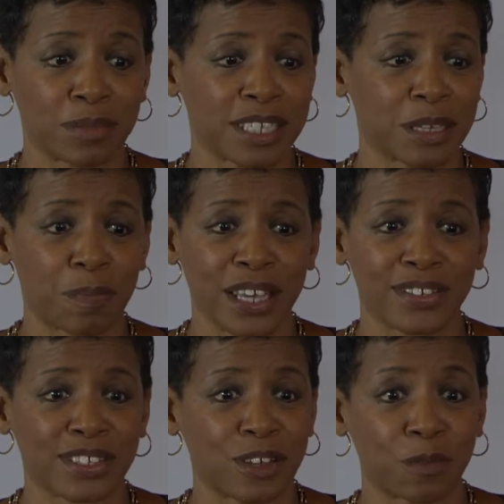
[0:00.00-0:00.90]
because he pays
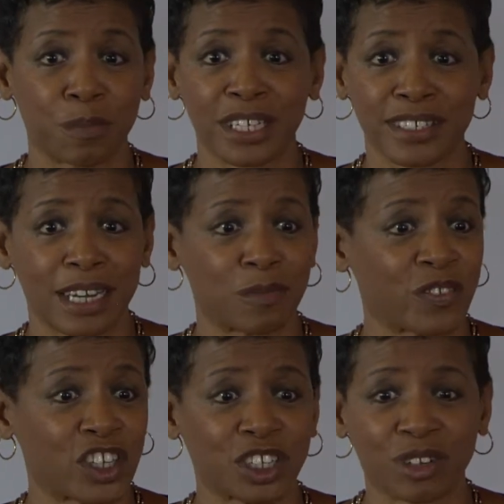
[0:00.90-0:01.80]
his own bills, and I'm
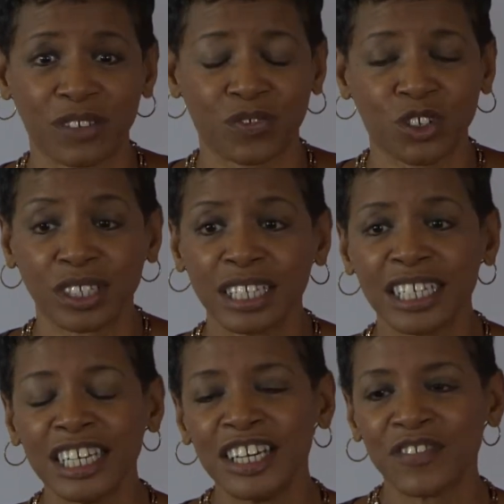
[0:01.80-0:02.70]
very grateful
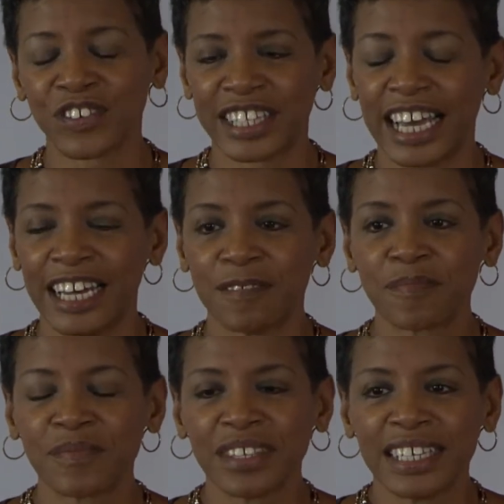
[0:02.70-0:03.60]
for
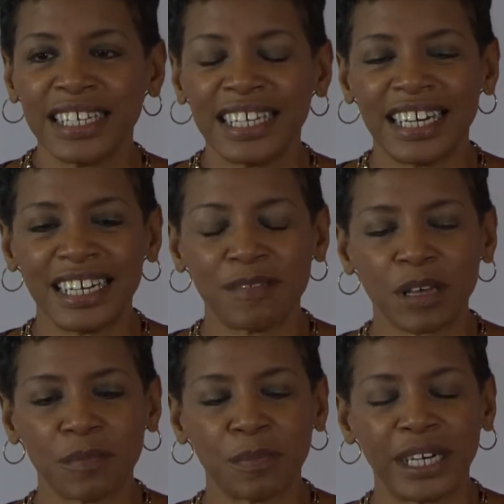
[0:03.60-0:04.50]
that.
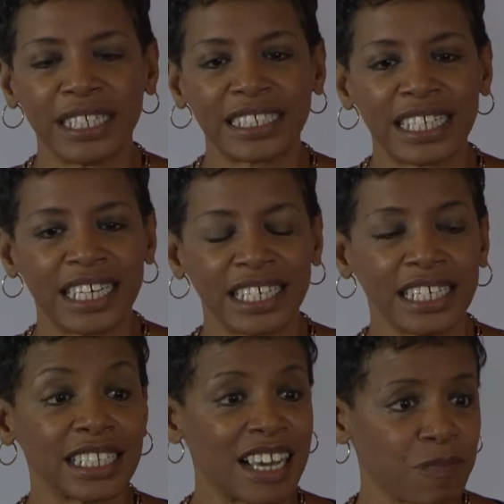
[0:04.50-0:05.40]
But he
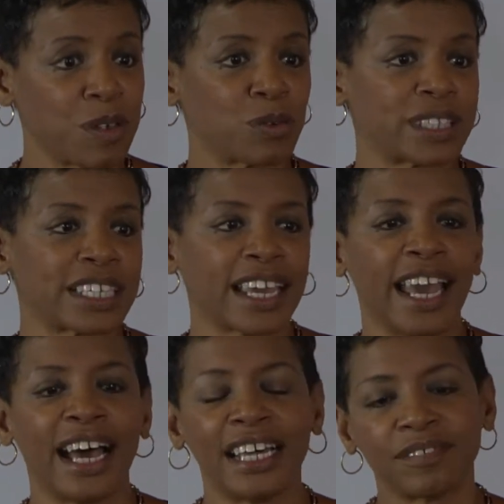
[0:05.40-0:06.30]
left me with the
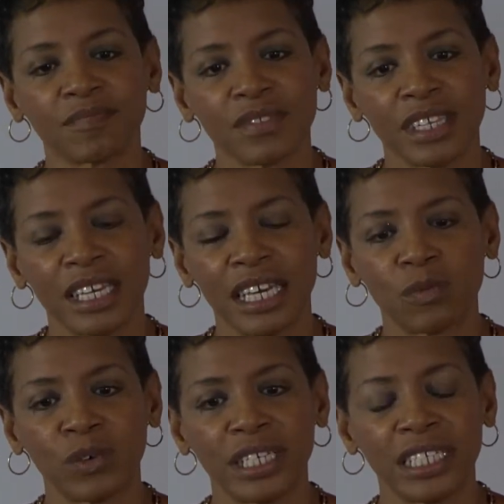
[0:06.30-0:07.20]
cat.
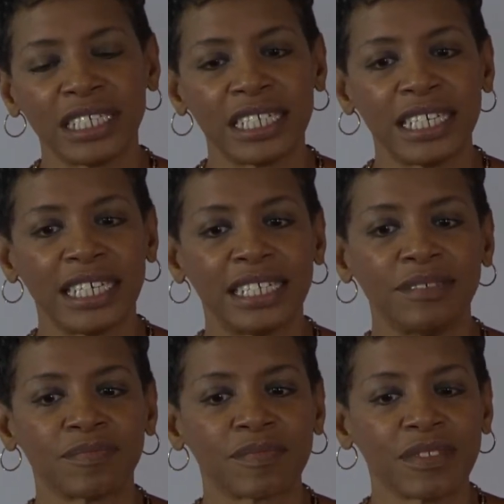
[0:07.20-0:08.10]
And when he did,
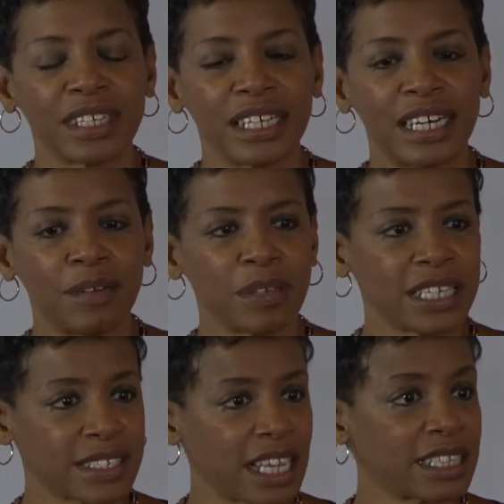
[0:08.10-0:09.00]
he
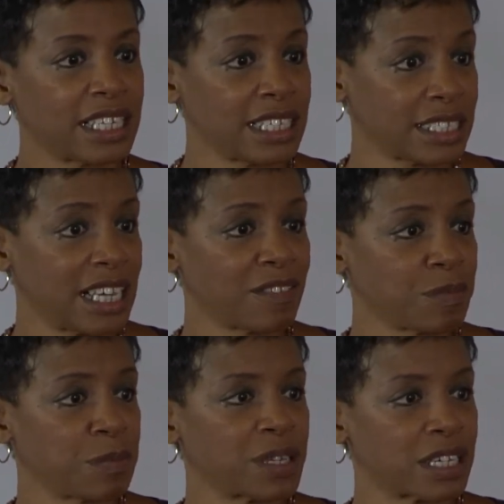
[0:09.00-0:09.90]
said that he
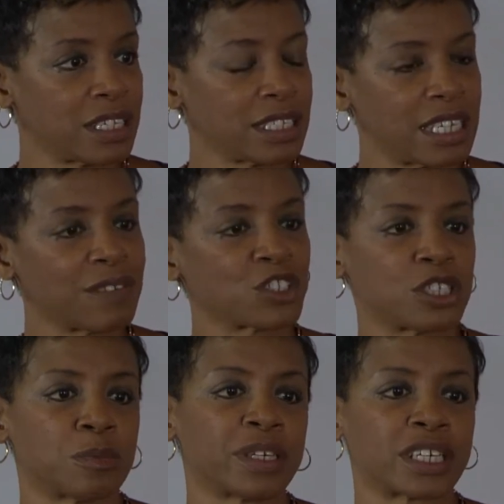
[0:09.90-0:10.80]
left
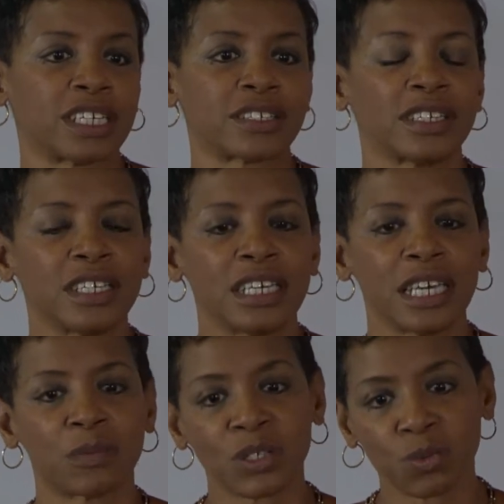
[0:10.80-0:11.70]
her because
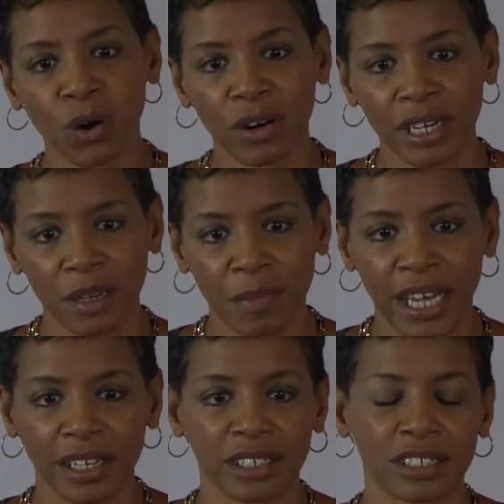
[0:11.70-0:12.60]
he was worried
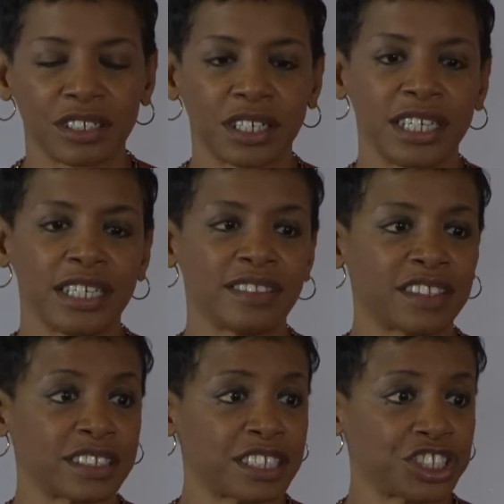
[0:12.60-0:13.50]
about her. He didn't
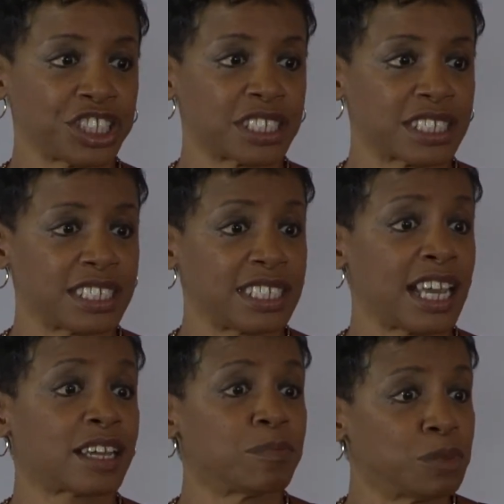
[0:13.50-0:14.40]
think that she could
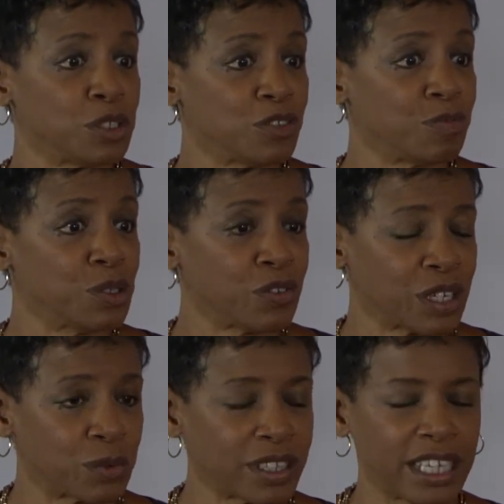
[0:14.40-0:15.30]
take a
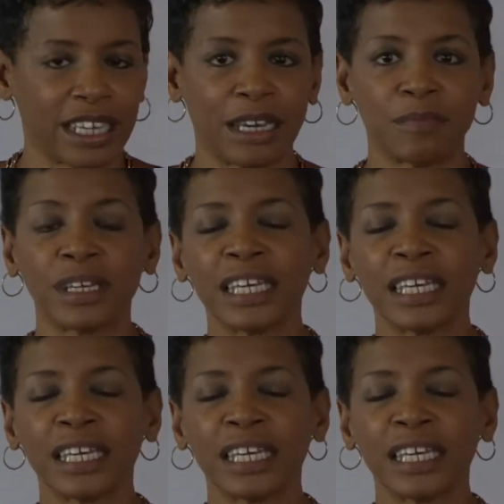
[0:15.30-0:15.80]
moving with him,